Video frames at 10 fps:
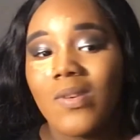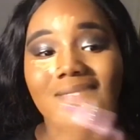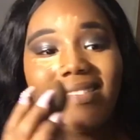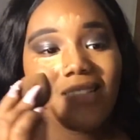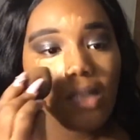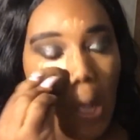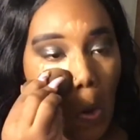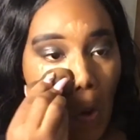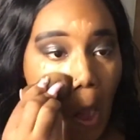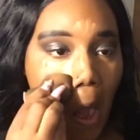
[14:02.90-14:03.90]
once,
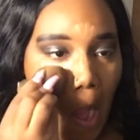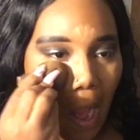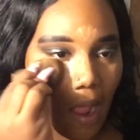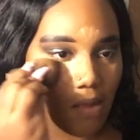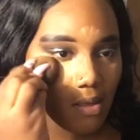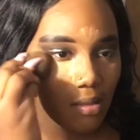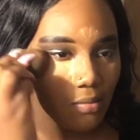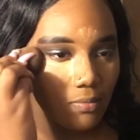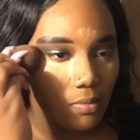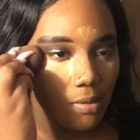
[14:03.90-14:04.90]
what
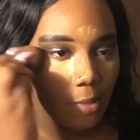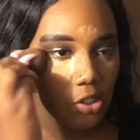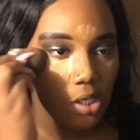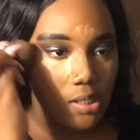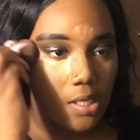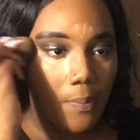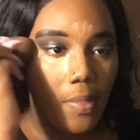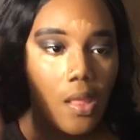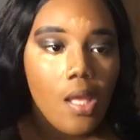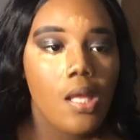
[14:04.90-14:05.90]
am I trying to say?
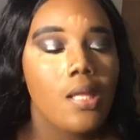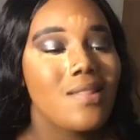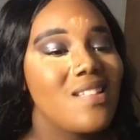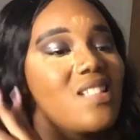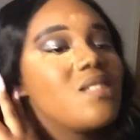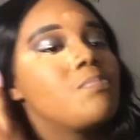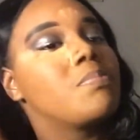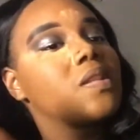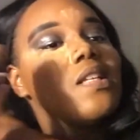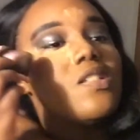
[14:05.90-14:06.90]
This
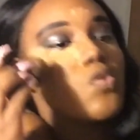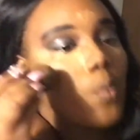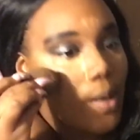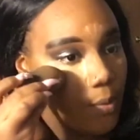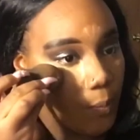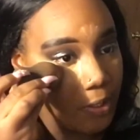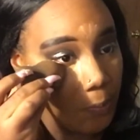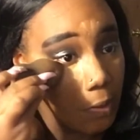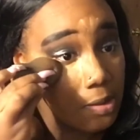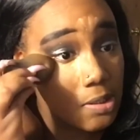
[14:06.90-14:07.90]
blends right when it
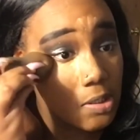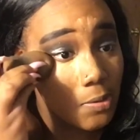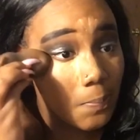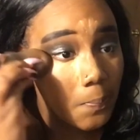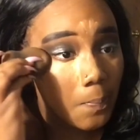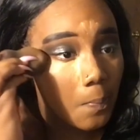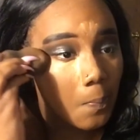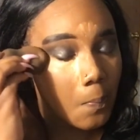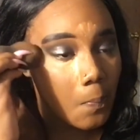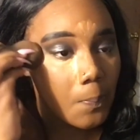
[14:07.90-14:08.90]
wants to,
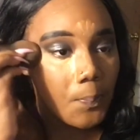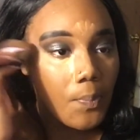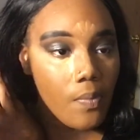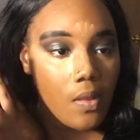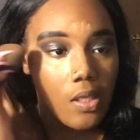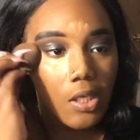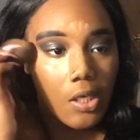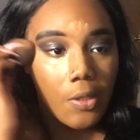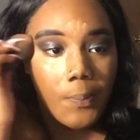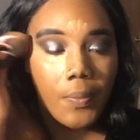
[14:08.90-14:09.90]
you
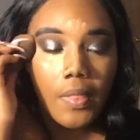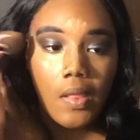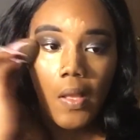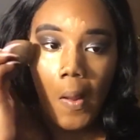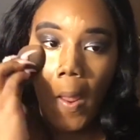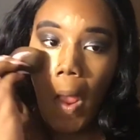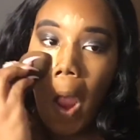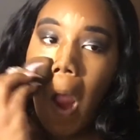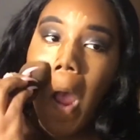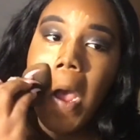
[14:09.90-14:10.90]
know?
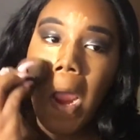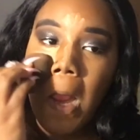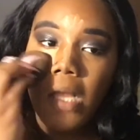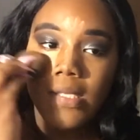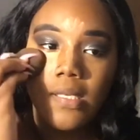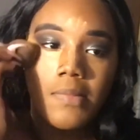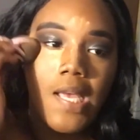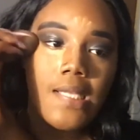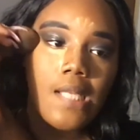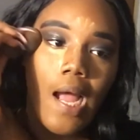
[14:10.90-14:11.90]
Like, some
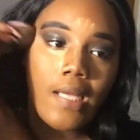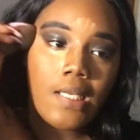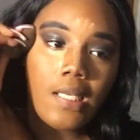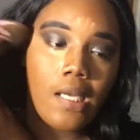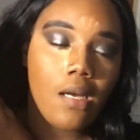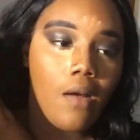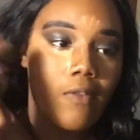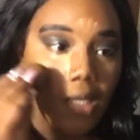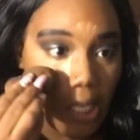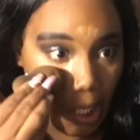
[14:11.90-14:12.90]
days I can get a
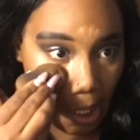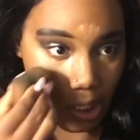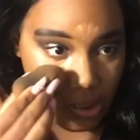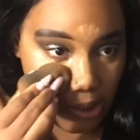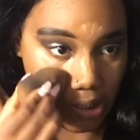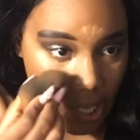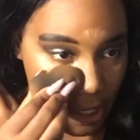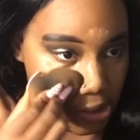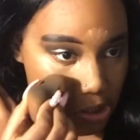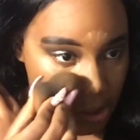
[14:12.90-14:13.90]
fucking
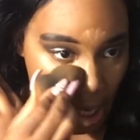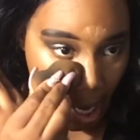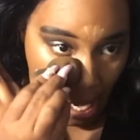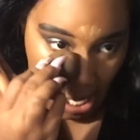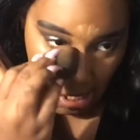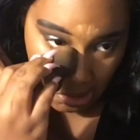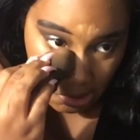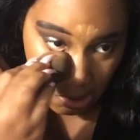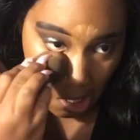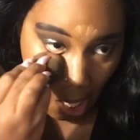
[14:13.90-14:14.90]
snatched
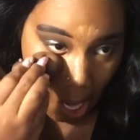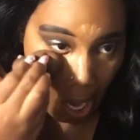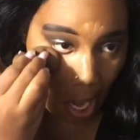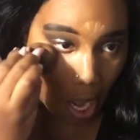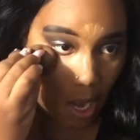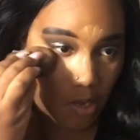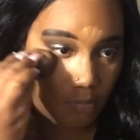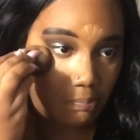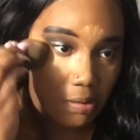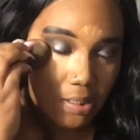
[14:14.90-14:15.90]
ass
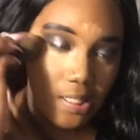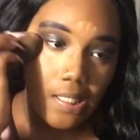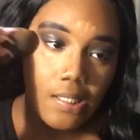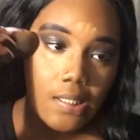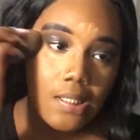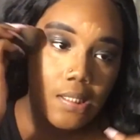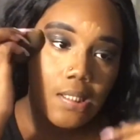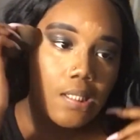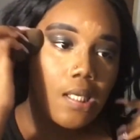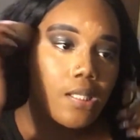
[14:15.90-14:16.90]
blend, and
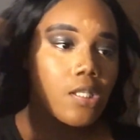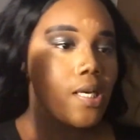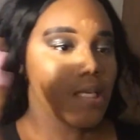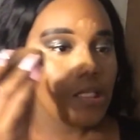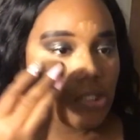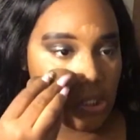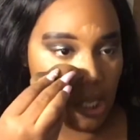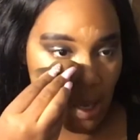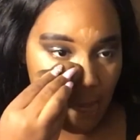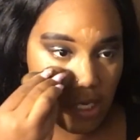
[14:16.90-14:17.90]
then other days it's just
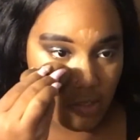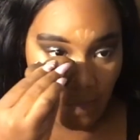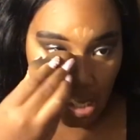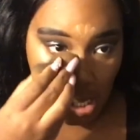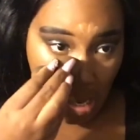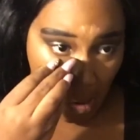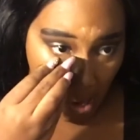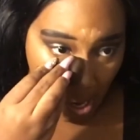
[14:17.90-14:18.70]
like, bitch, fuck you.